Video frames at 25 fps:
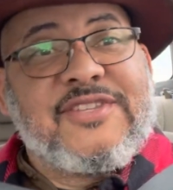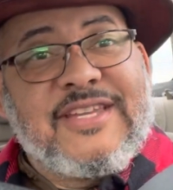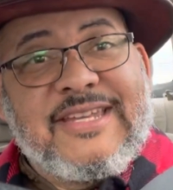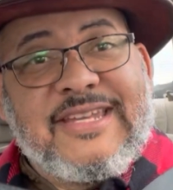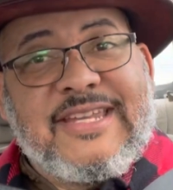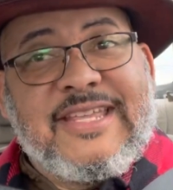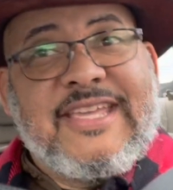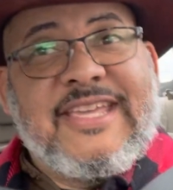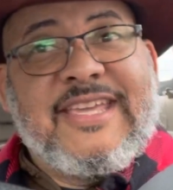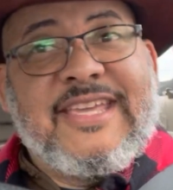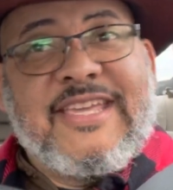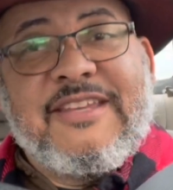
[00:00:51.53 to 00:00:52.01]
a
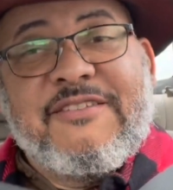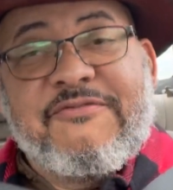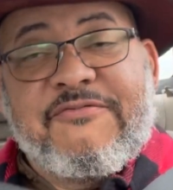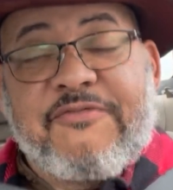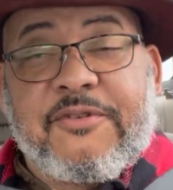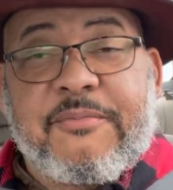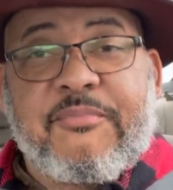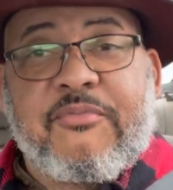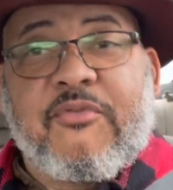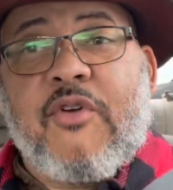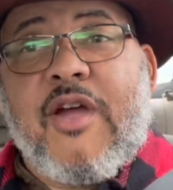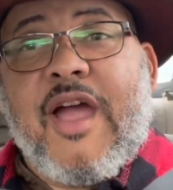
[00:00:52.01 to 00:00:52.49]
need
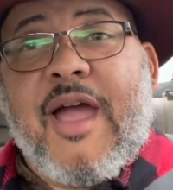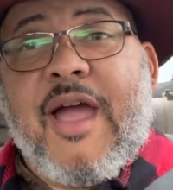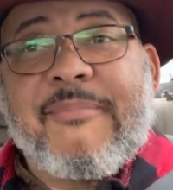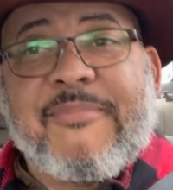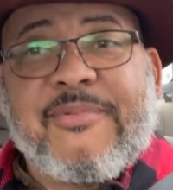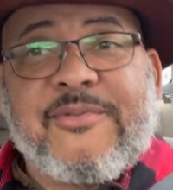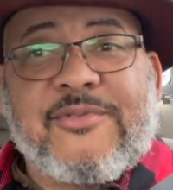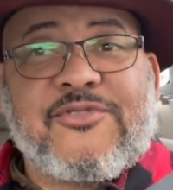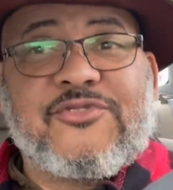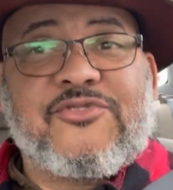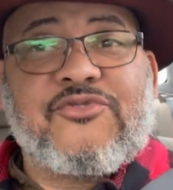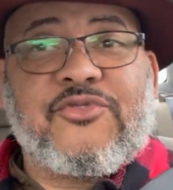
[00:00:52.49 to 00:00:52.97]
for
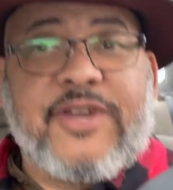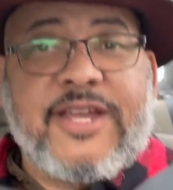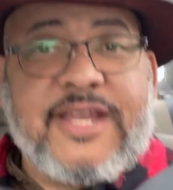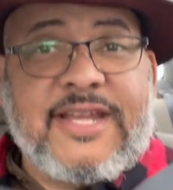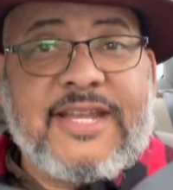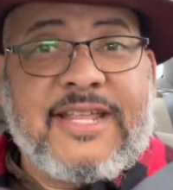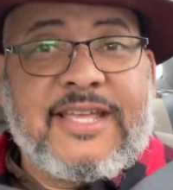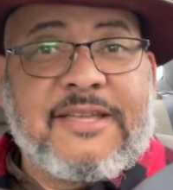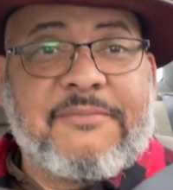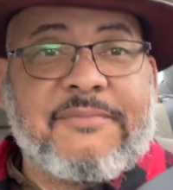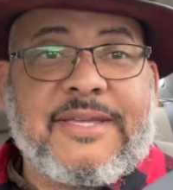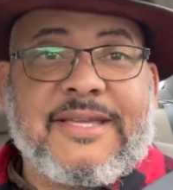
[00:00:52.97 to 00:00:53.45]
proper
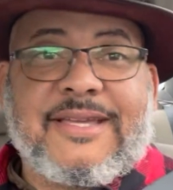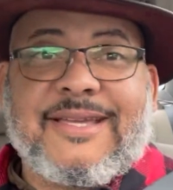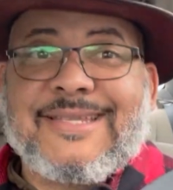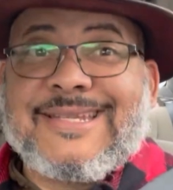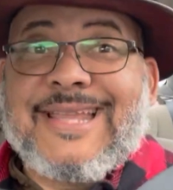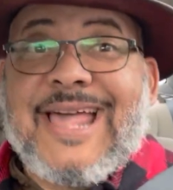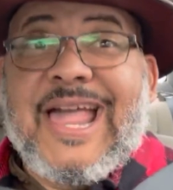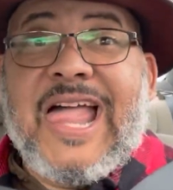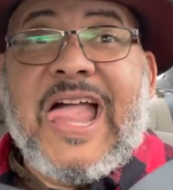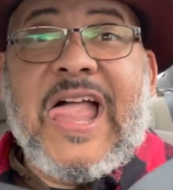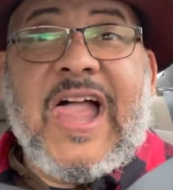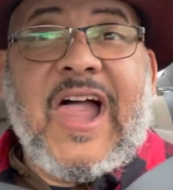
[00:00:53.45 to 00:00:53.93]
training, because